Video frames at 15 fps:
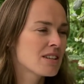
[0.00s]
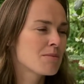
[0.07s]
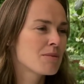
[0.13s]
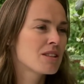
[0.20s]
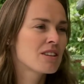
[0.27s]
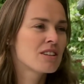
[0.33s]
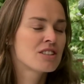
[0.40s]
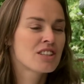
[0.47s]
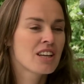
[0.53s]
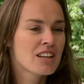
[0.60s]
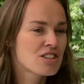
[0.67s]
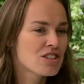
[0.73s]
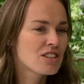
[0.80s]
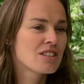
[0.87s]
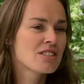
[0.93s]
I mean, they're
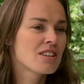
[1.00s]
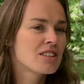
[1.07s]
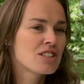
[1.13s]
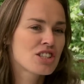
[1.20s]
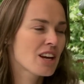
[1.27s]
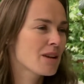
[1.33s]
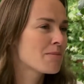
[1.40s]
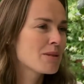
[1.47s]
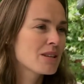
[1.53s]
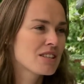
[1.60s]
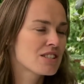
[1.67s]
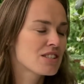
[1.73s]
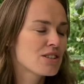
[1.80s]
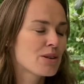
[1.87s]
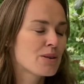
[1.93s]
dangerous, they're
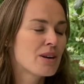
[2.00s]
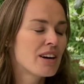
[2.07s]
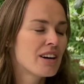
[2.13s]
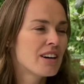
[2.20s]
champions, so